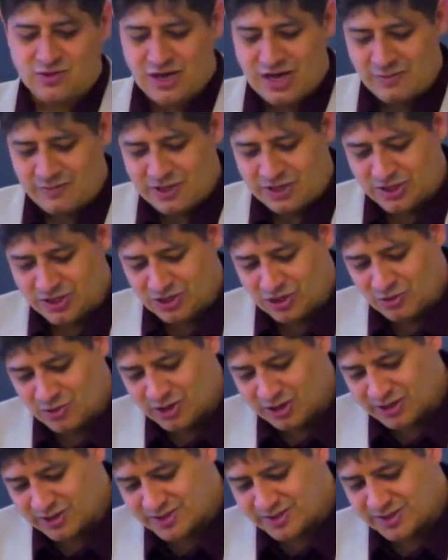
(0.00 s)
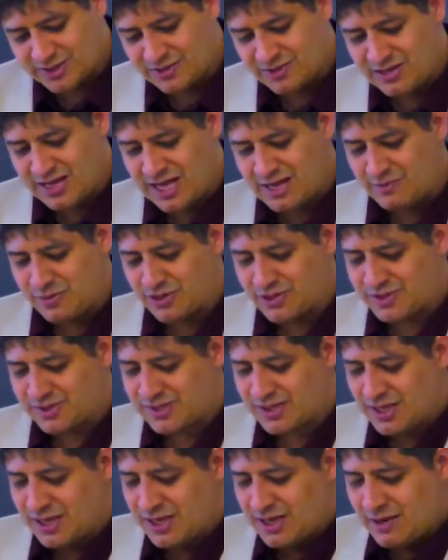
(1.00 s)
grab your coworkers and your
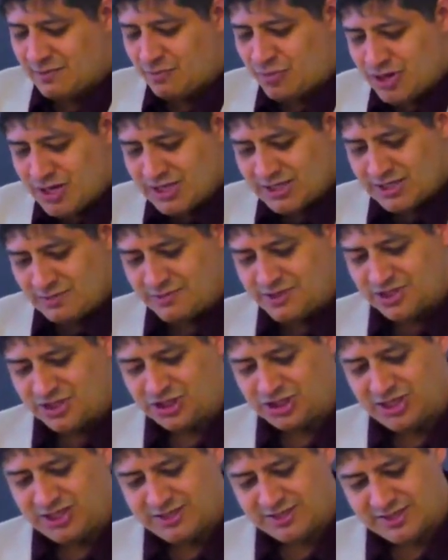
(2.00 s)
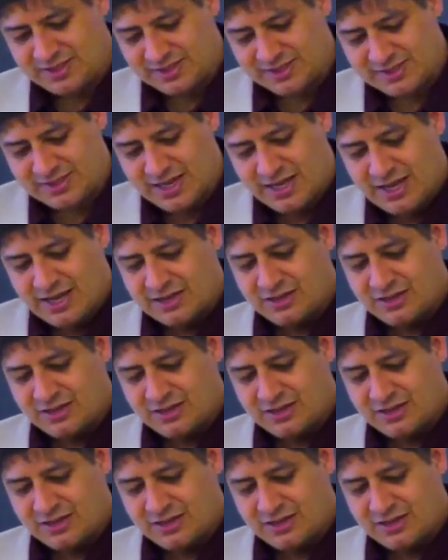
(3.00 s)
neighbors, Bring them to Jesus.